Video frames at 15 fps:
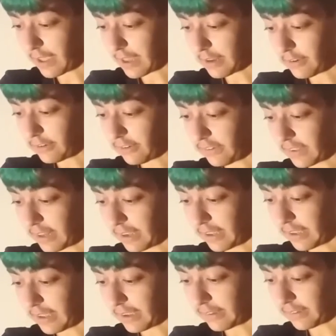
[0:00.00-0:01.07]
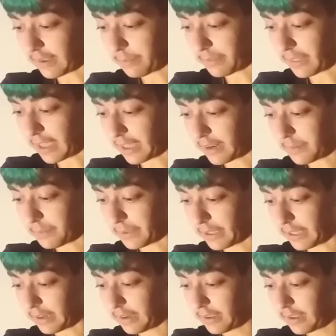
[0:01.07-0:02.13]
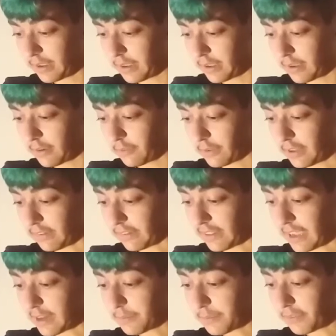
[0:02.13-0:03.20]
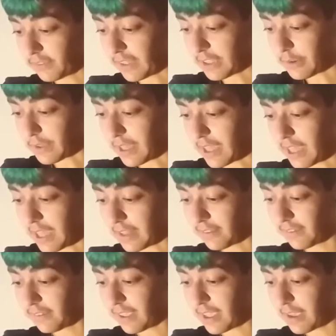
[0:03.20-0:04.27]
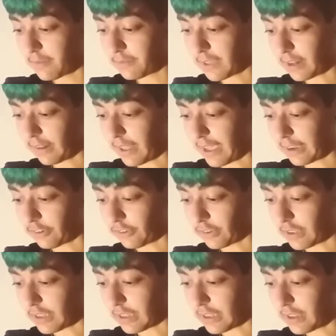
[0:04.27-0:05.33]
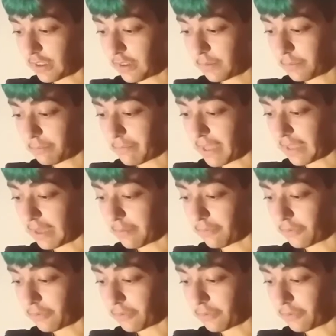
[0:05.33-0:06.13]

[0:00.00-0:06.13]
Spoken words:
and you just gotta accept that, but it's the animals that you can save that'll actually make up